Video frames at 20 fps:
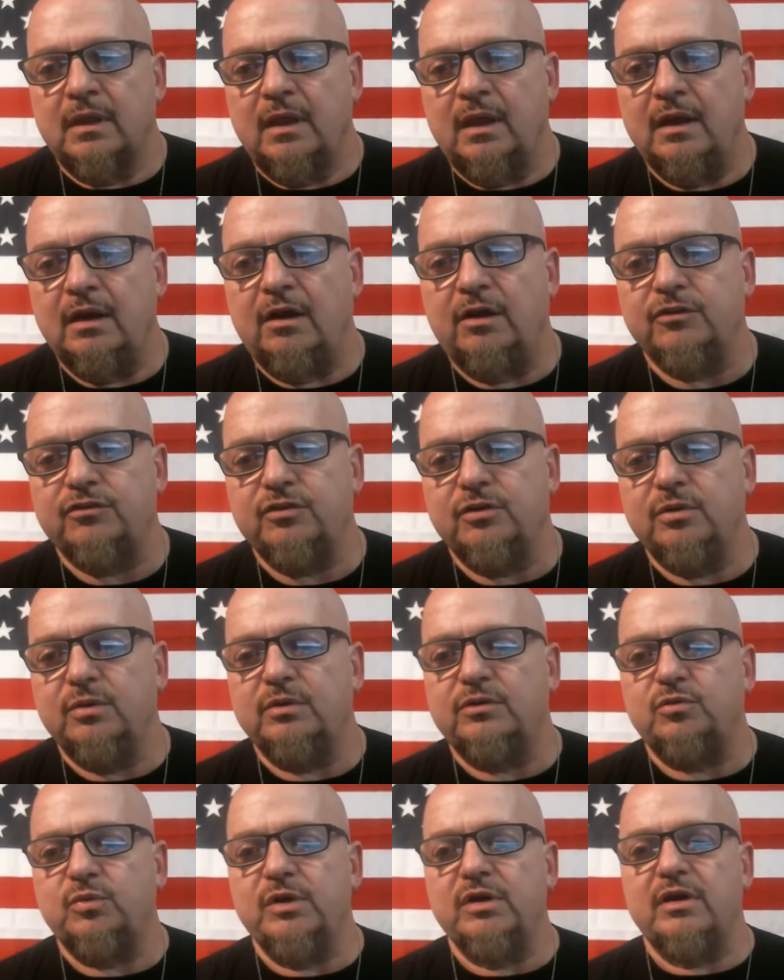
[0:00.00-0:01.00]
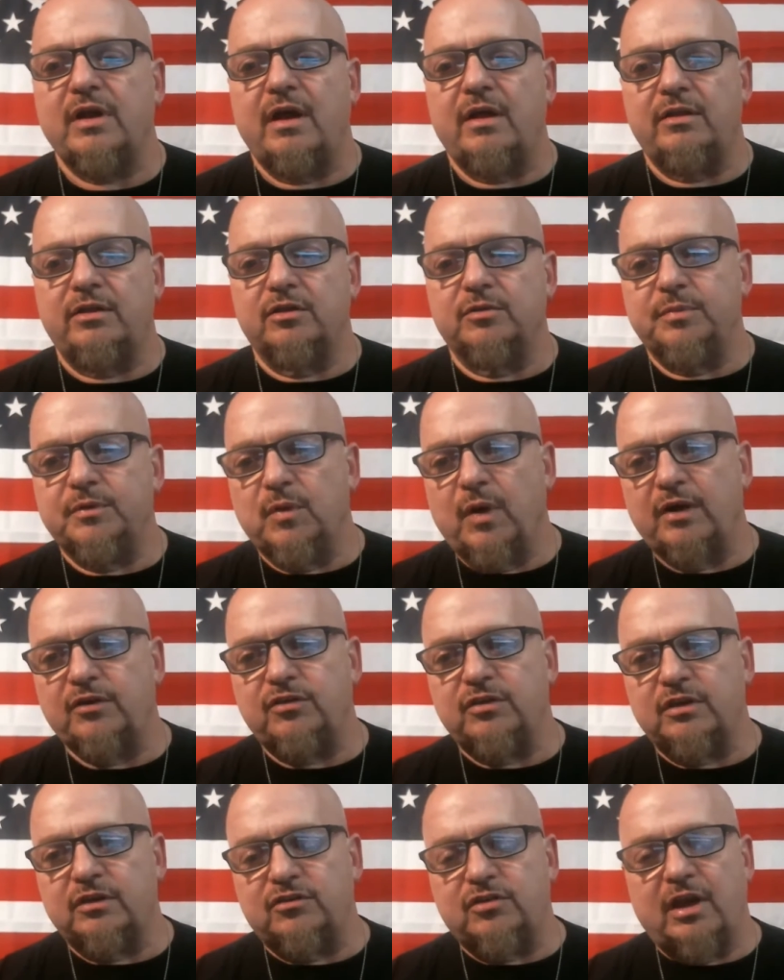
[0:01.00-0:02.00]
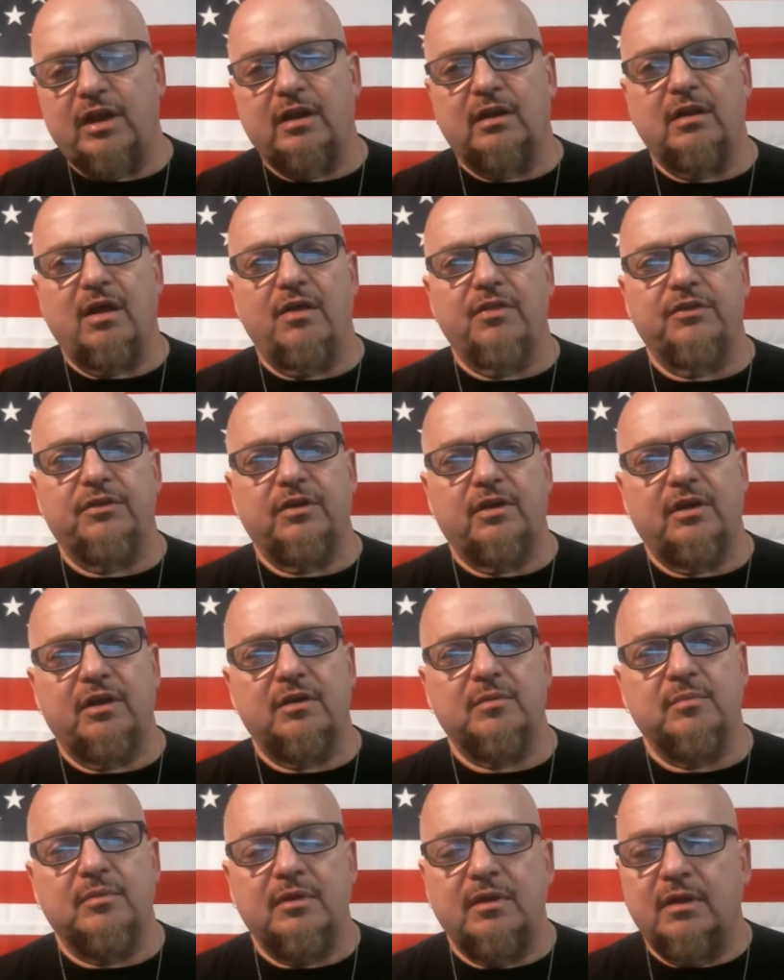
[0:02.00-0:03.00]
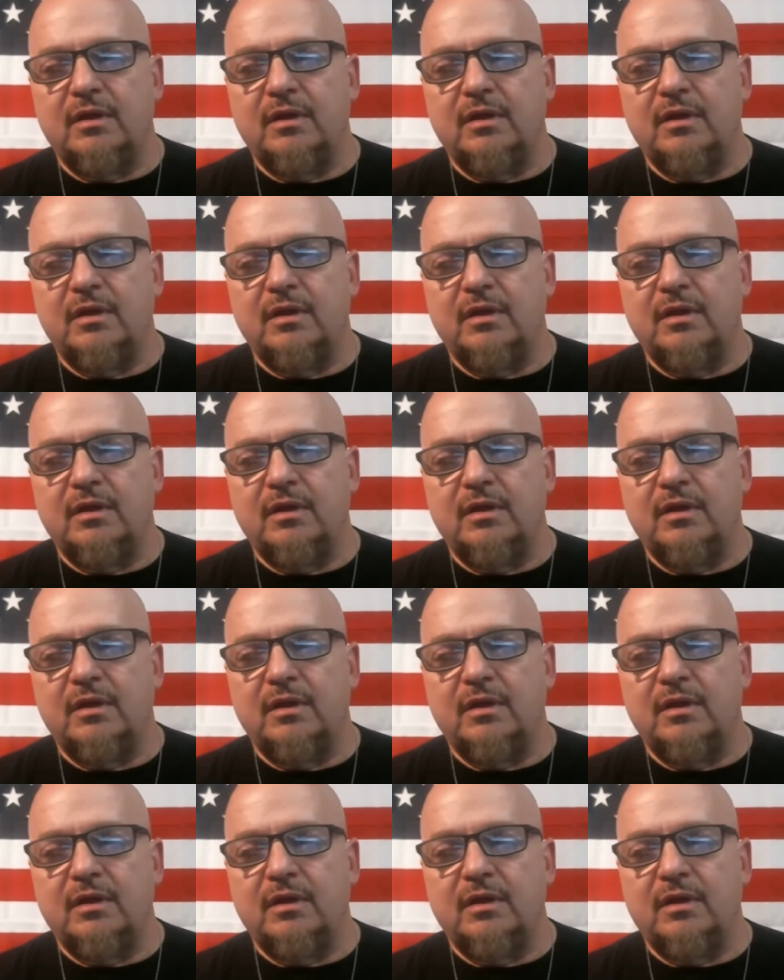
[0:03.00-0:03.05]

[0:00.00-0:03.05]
And also, it's weird how you'll be watching a channel all the time,